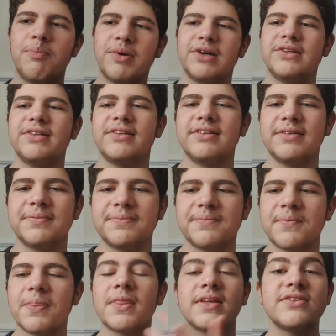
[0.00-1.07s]
but
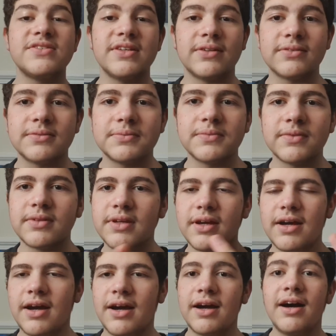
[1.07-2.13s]
still,
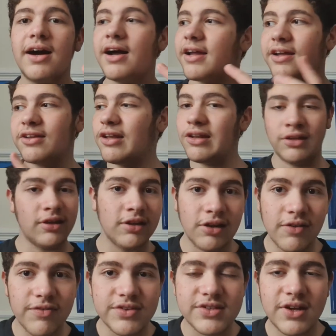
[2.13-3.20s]
I
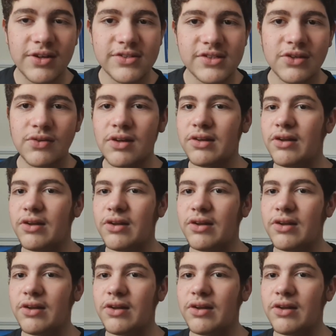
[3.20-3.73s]
love this console.